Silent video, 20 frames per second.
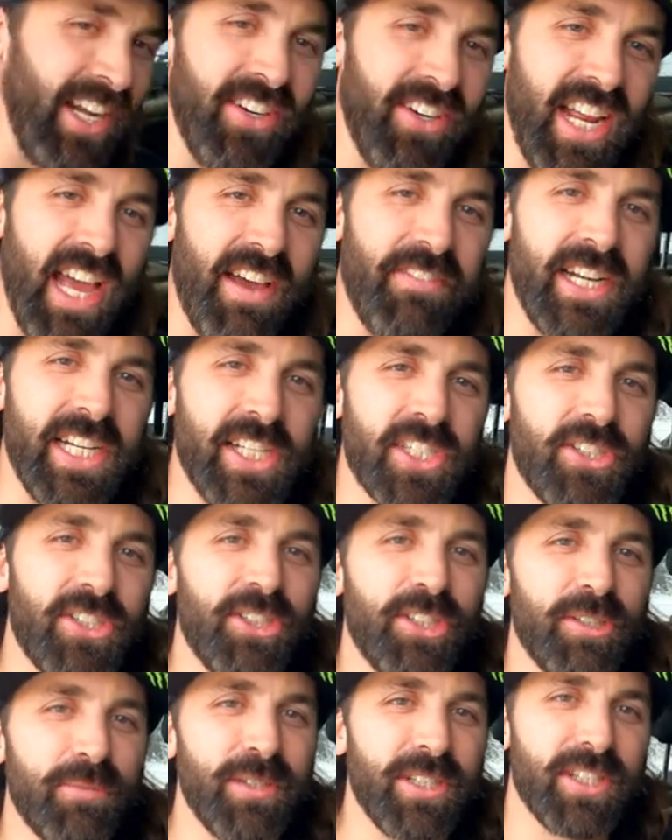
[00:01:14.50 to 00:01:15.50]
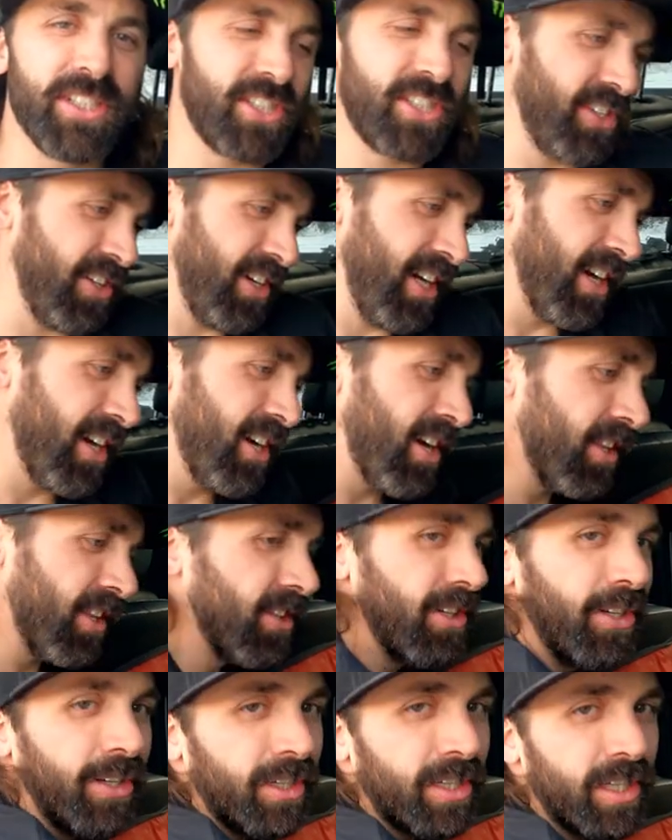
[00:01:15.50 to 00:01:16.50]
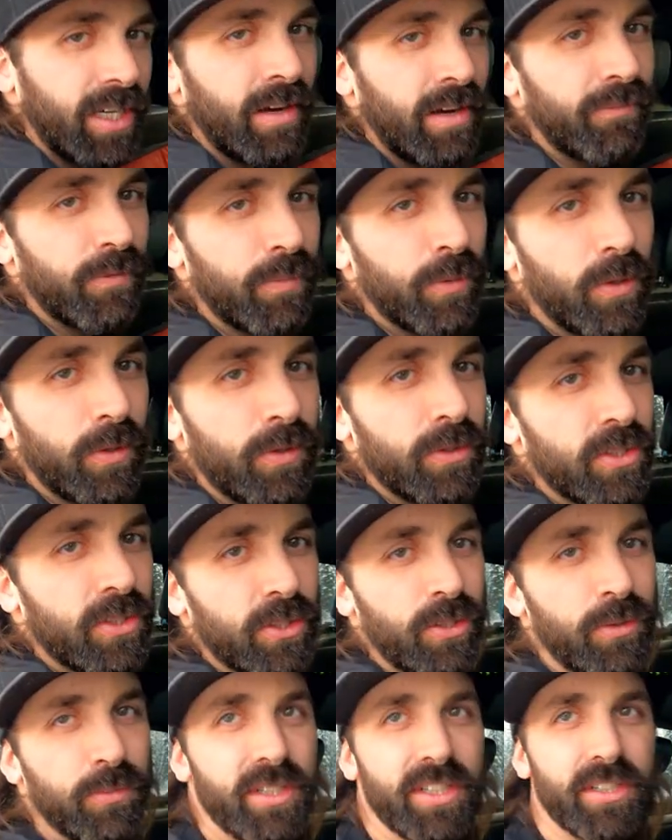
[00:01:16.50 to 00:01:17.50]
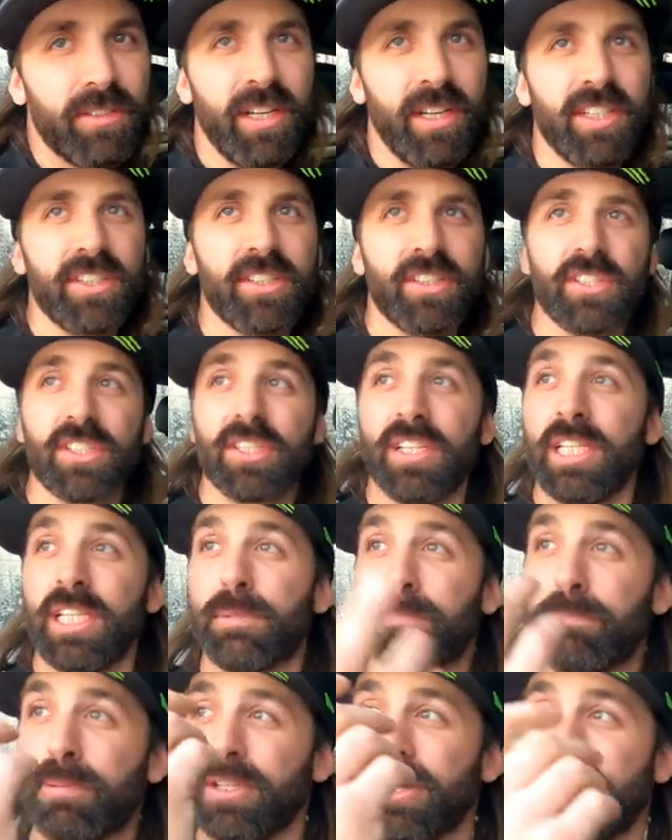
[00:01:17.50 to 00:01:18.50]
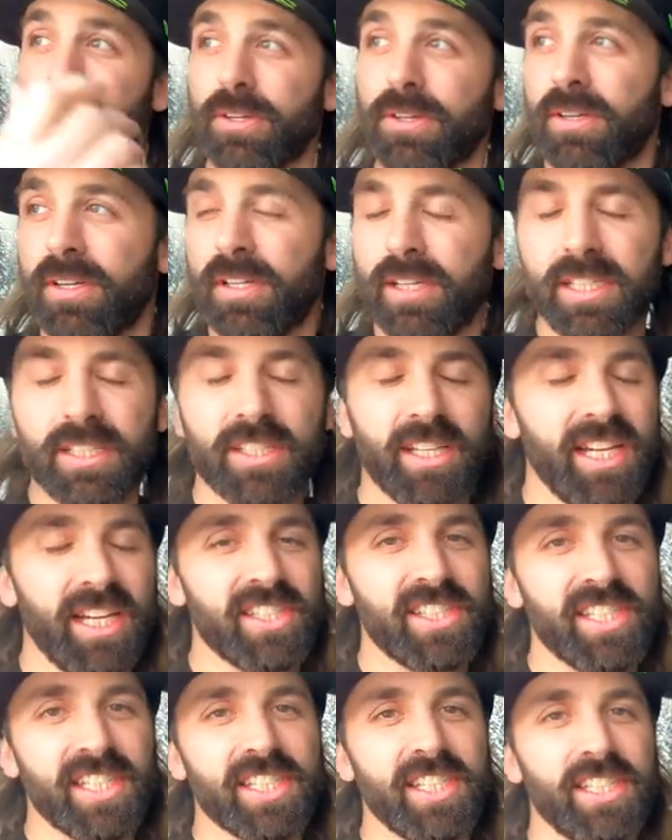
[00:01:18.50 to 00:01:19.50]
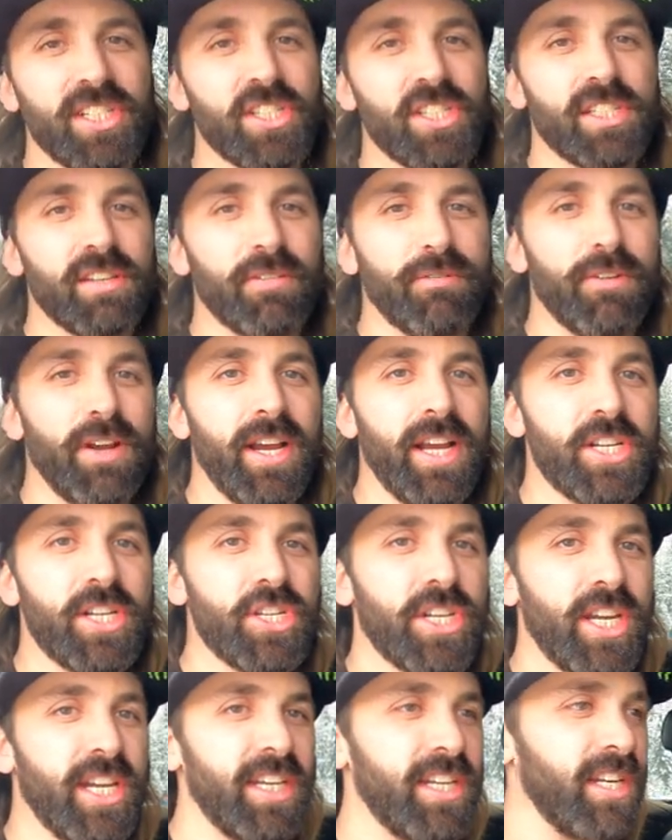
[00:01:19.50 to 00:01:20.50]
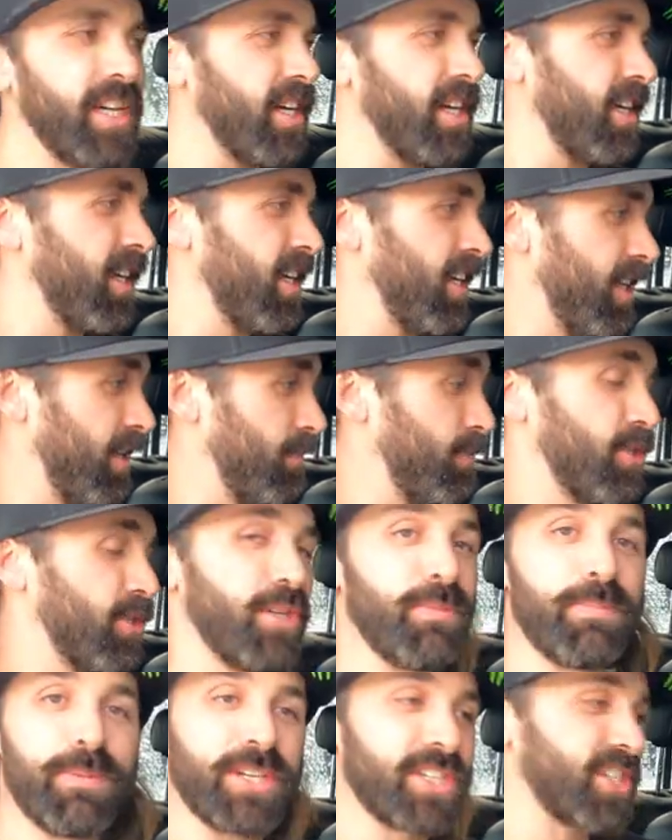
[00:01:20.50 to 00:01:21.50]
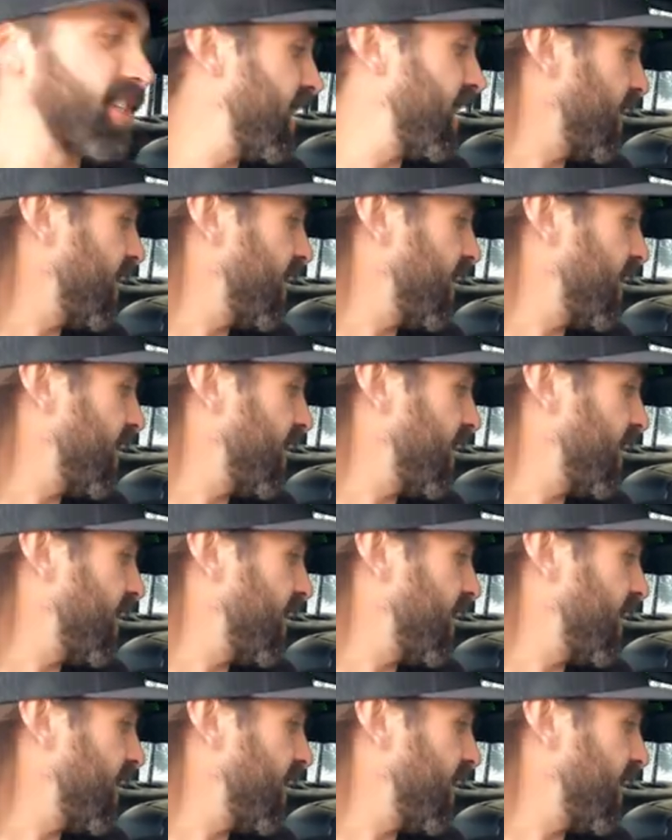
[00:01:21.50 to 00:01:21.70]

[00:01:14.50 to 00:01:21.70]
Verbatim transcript: I don't have any snowmobiles, so I got the hookup from Golden Snowmobile Rentals. It's blue, it's like six inches of fresh, and uh, I'm super